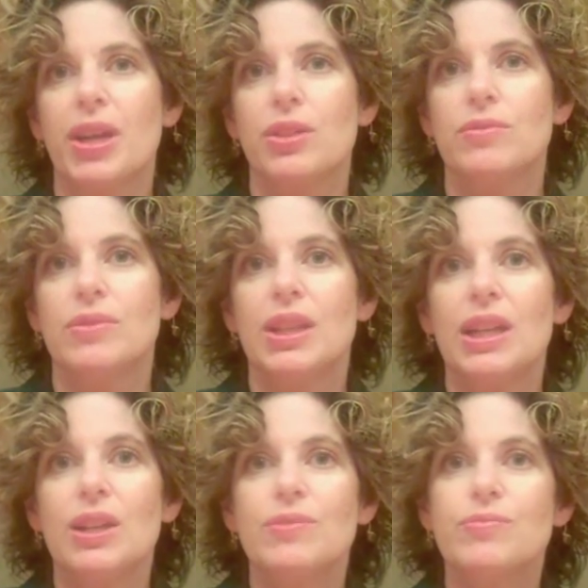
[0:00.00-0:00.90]
about
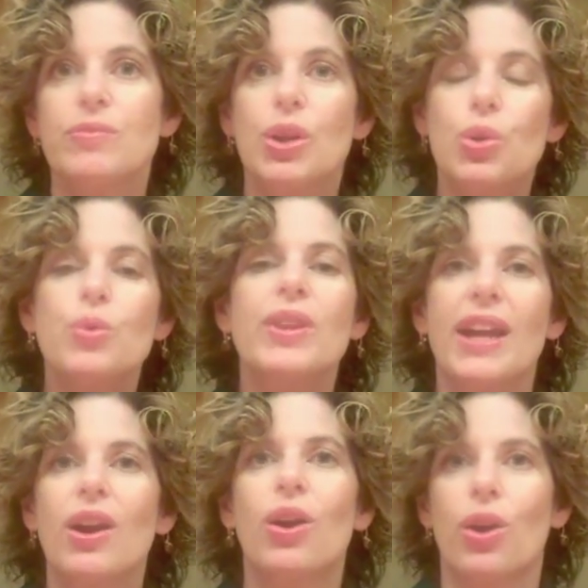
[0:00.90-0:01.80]
who
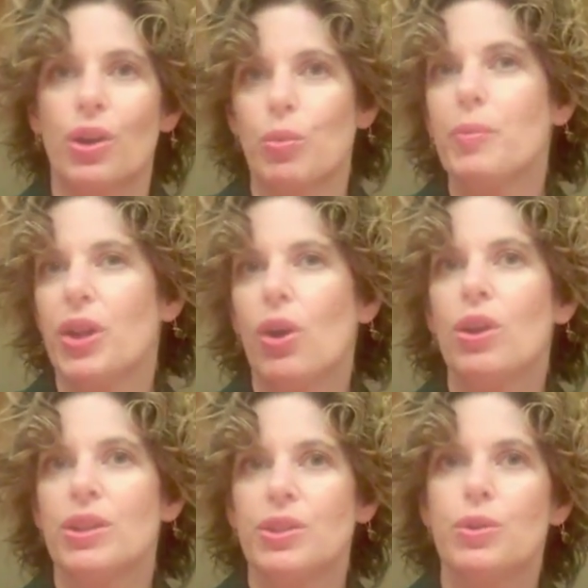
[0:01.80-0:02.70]
they are, what we
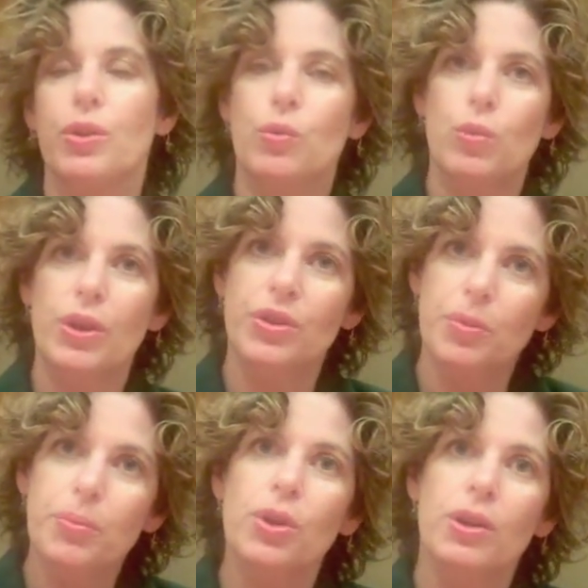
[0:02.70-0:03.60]
call in
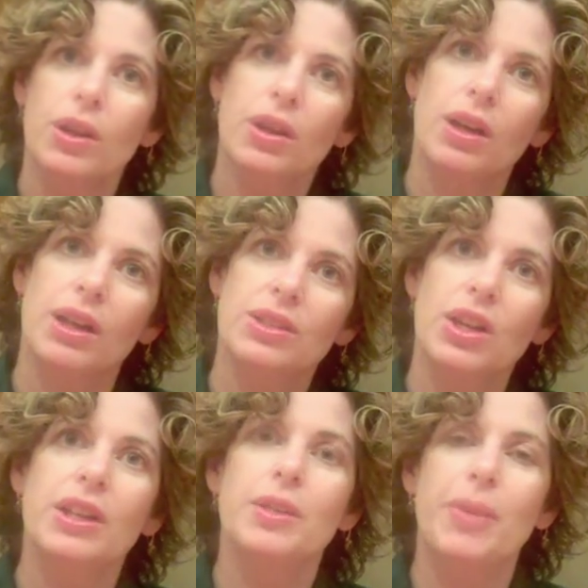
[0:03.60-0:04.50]
the book,
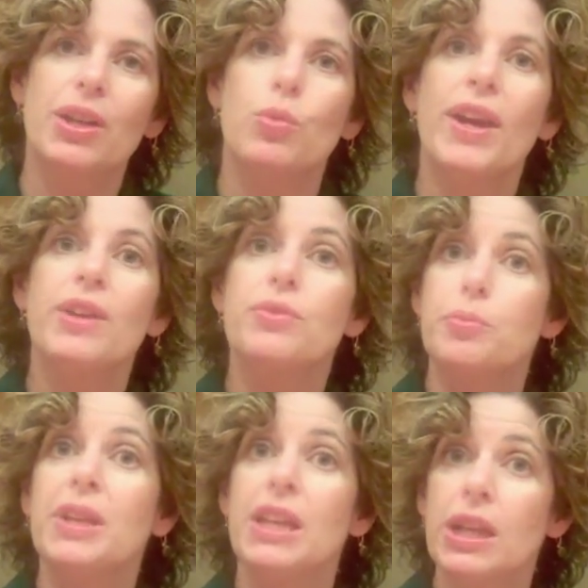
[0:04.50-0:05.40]
talking about a way
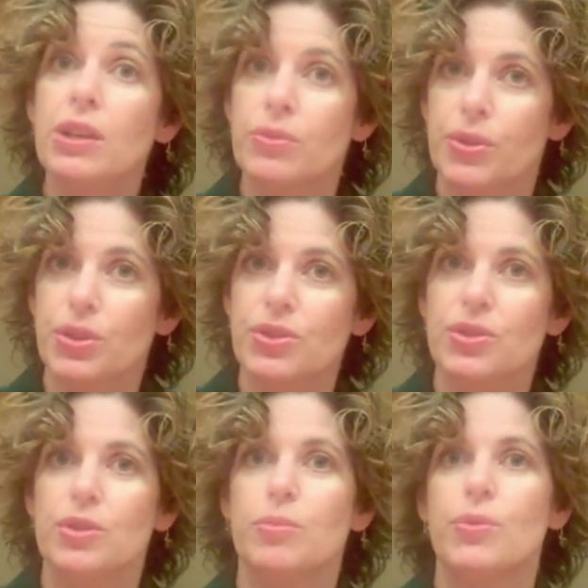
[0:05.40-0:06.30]
of being
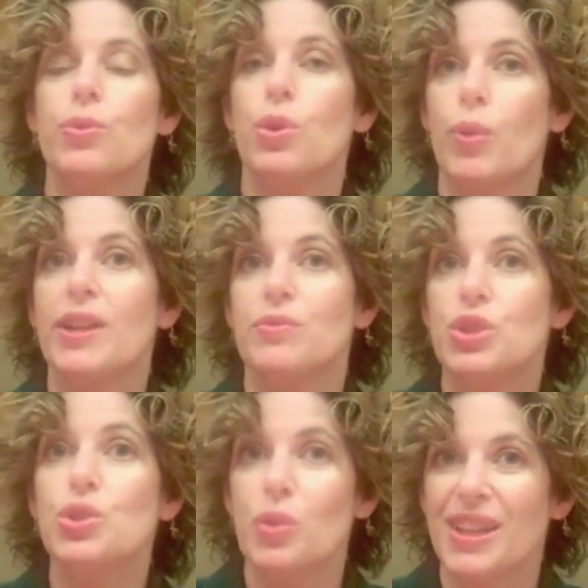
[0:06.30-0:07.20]
first before a way of
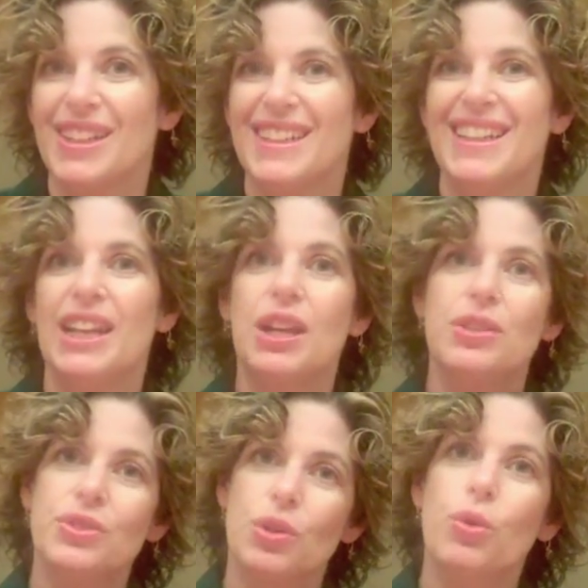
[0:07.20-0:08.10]
doing.
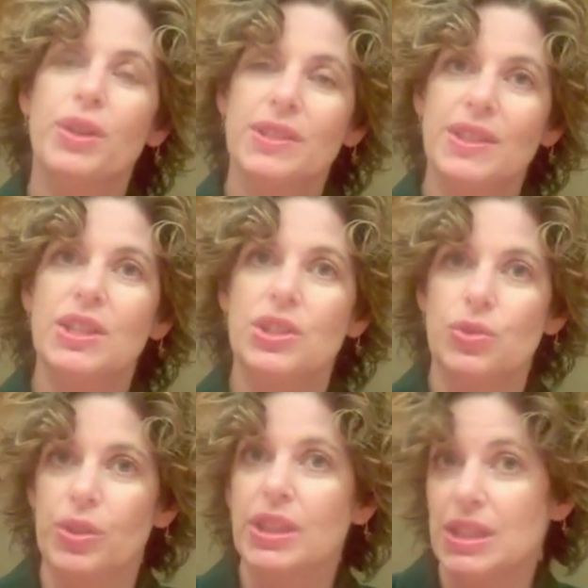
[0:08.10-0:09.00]
So
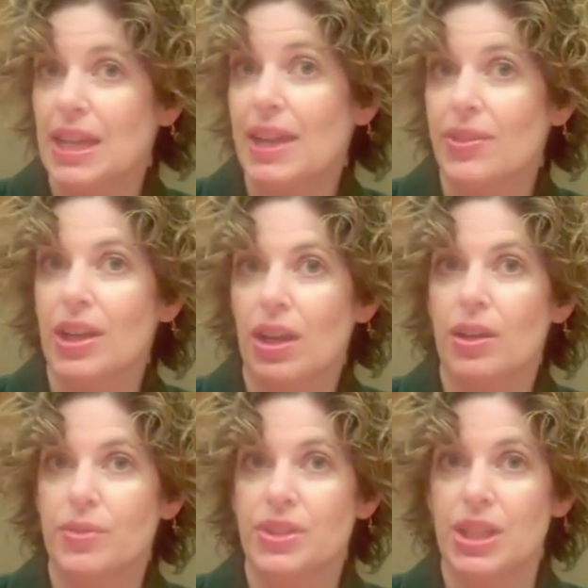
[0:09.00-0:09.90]
organizations really need to have that
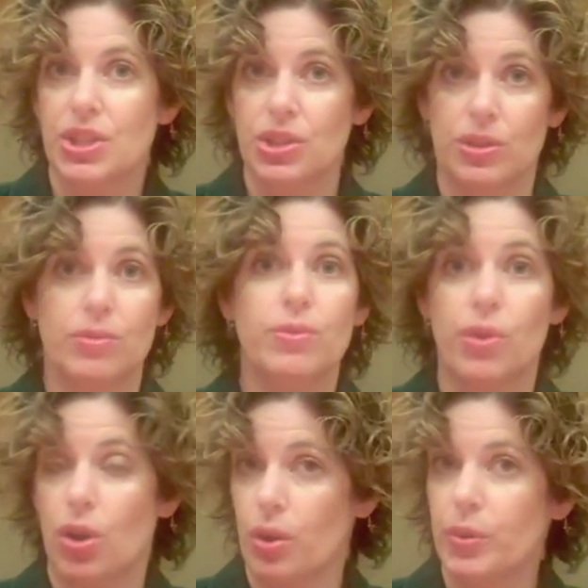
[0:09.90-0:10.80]
conversation of,
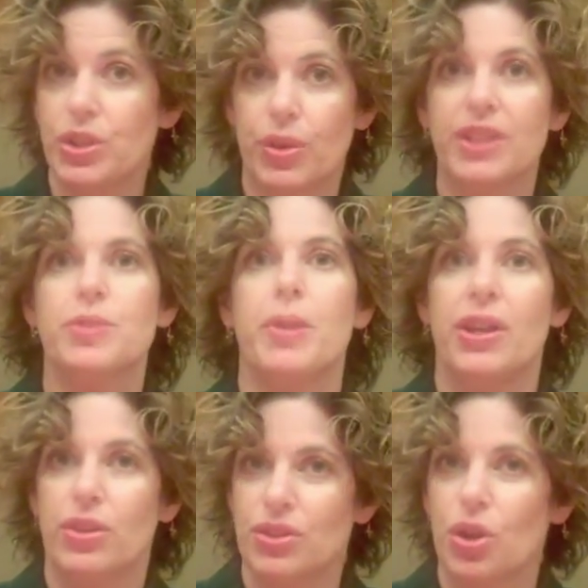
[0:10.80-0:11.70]
are we
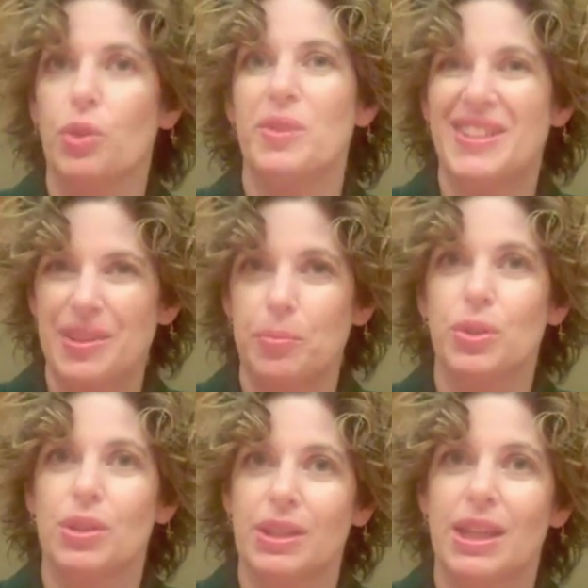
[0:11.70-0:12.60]
transparent, are we
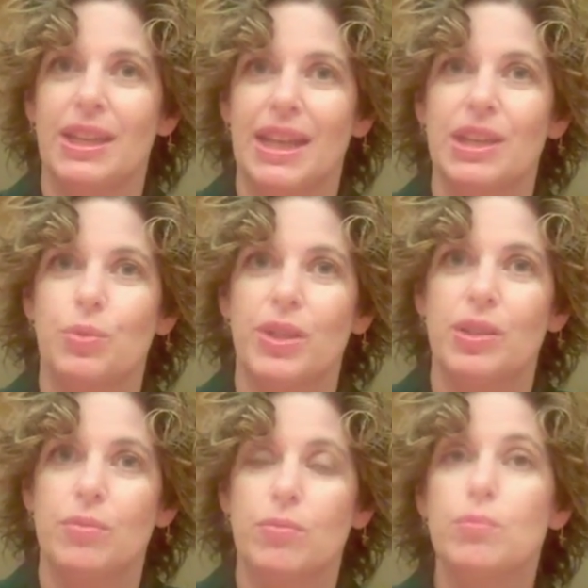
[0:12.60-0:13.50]
simple, and how do
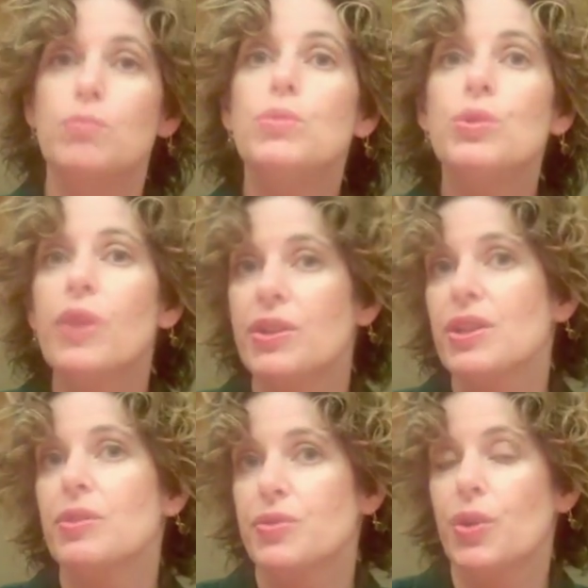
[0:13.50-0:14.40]
we move
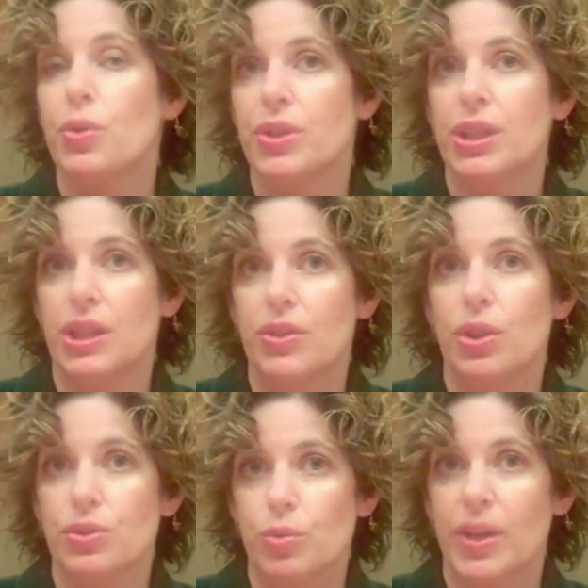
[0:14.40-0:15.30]
ourselves forward in
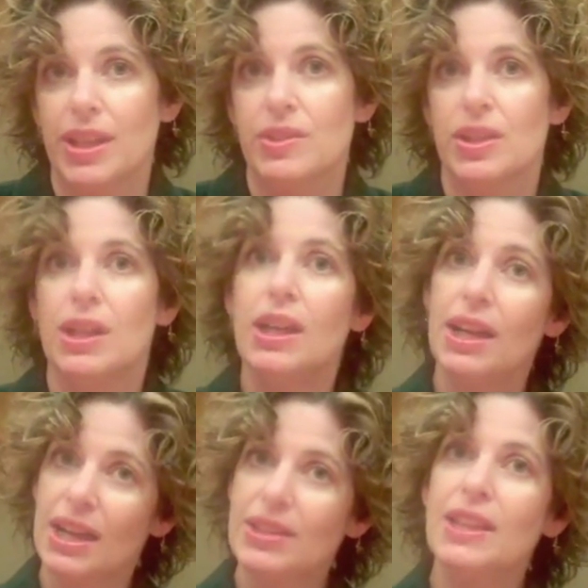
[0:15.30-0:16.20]
those ways.
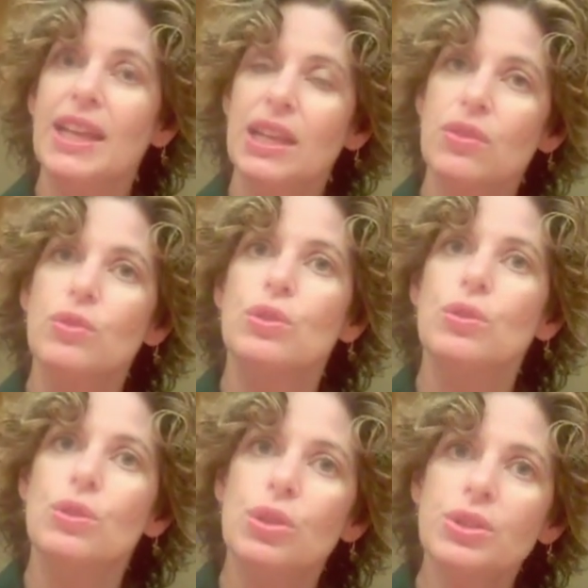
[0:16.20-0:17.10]
And then they can
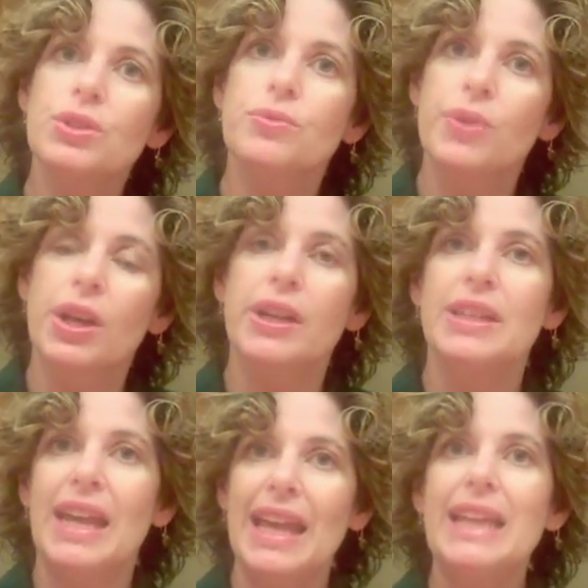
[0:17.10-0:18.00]
look to
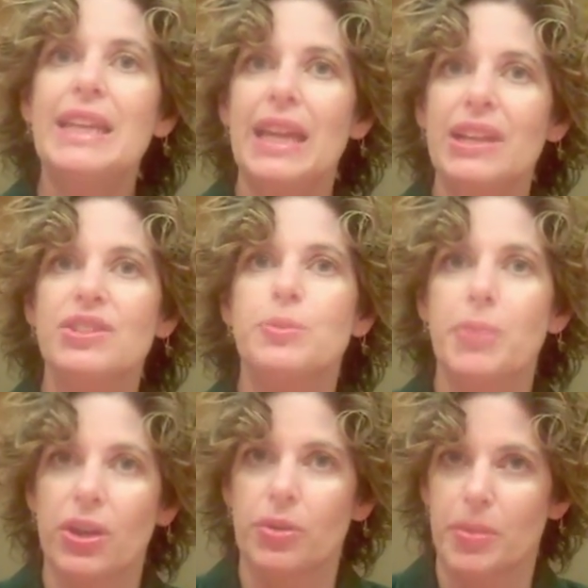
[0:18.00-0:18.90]
find an
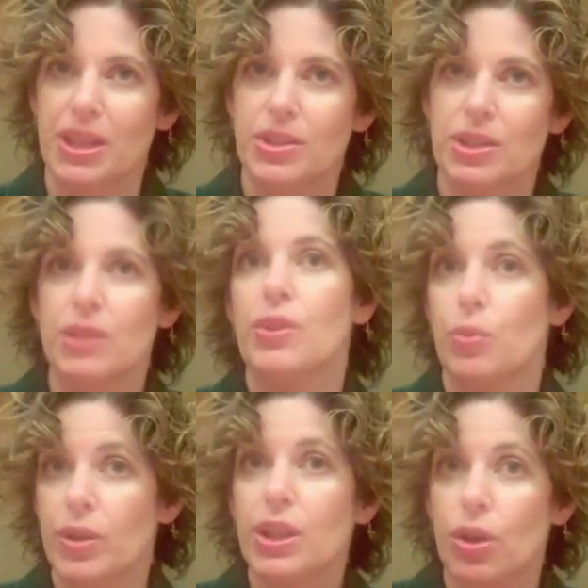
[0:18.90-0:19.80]
experiment, if they
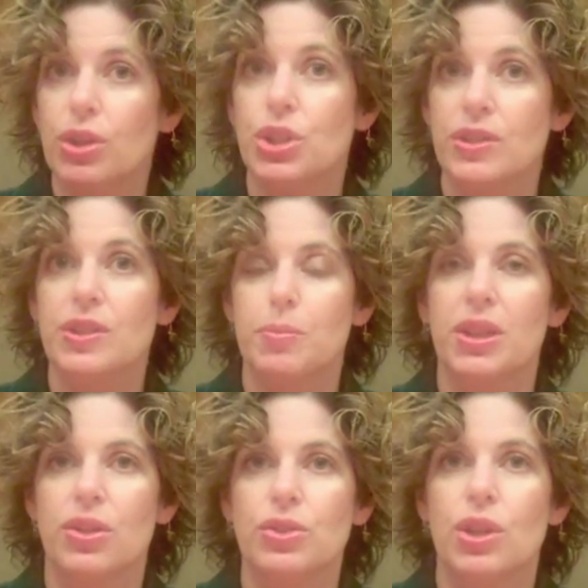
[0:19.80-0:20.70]
really are just
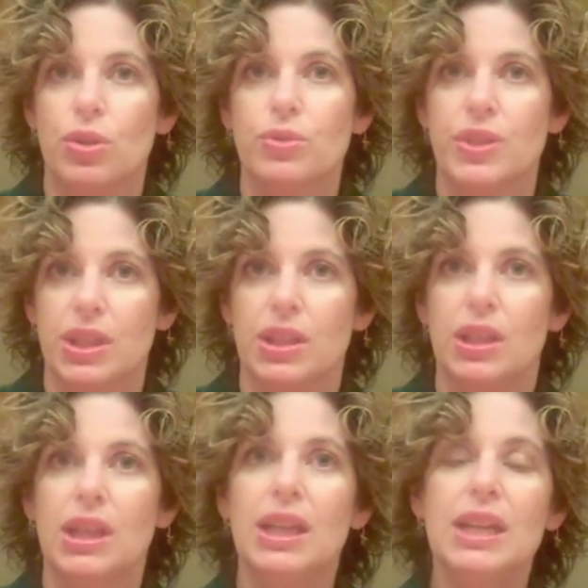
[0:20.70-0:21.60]
dipping their toes in,
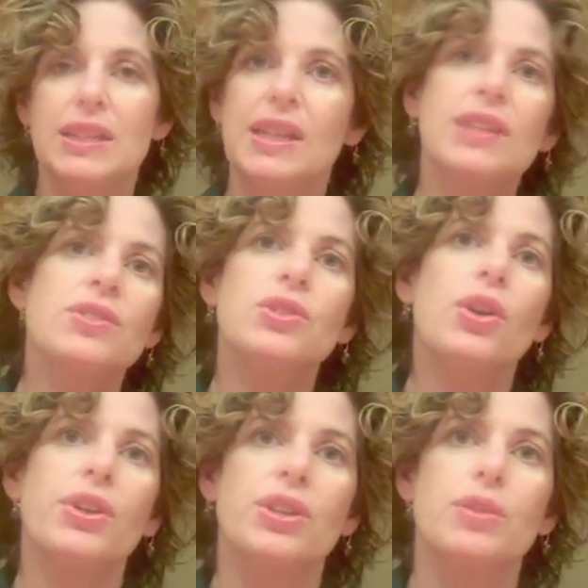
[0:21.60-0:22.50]
to get
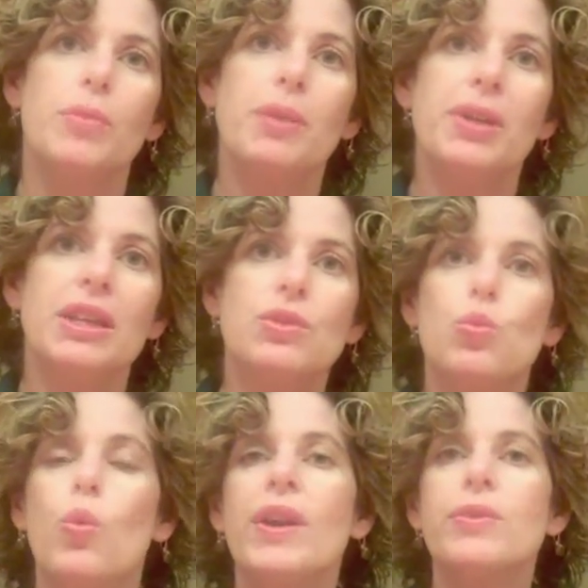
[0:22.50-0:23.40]
started. Maybe it's
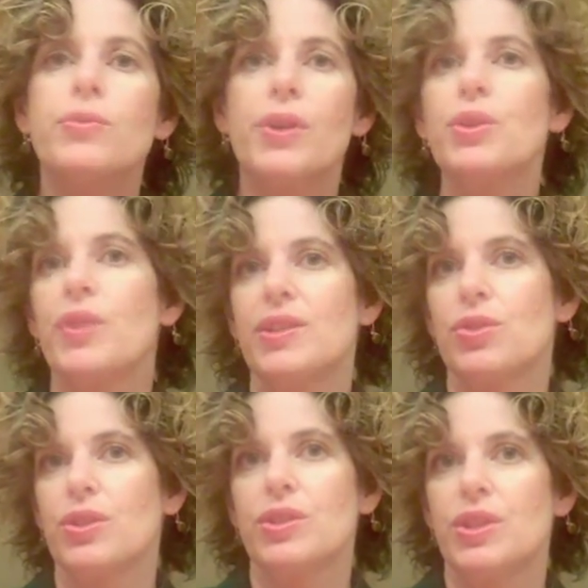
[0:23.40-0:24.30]
one
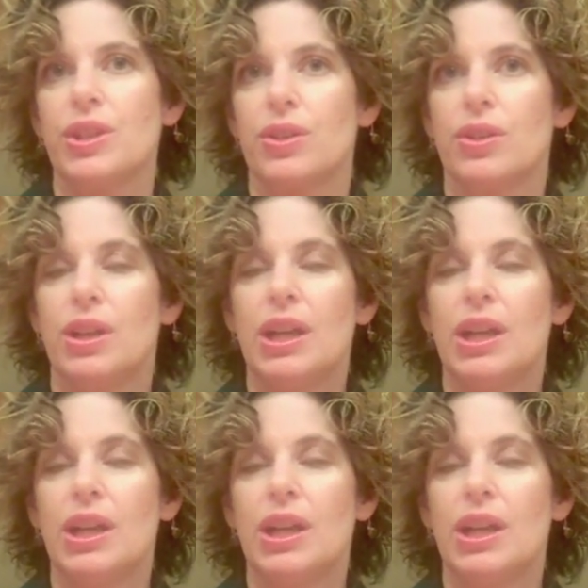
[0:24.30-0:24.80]
fundraiser this year